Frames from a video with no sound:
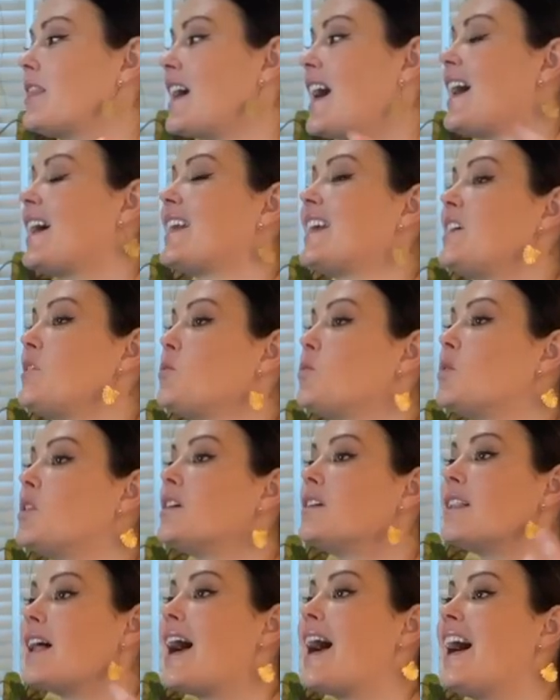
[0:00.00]
that it
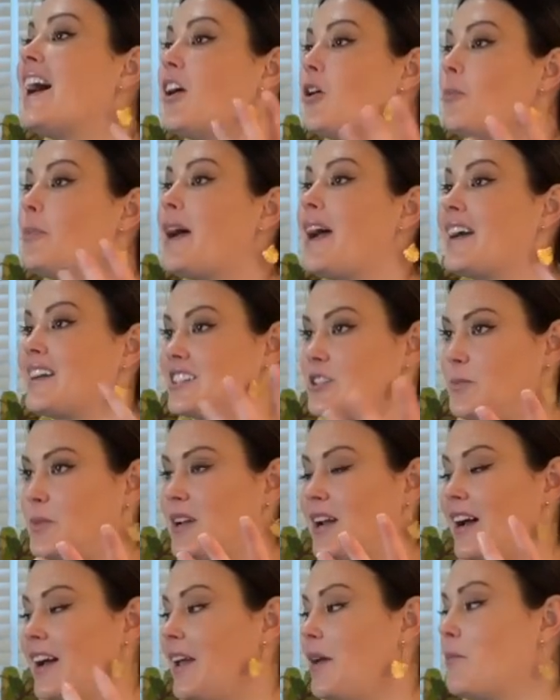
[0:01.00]
will help
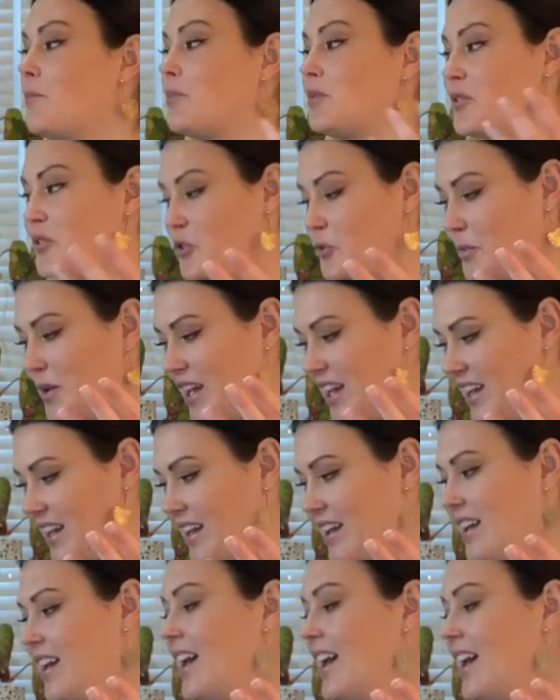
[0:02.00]
expedite blooming.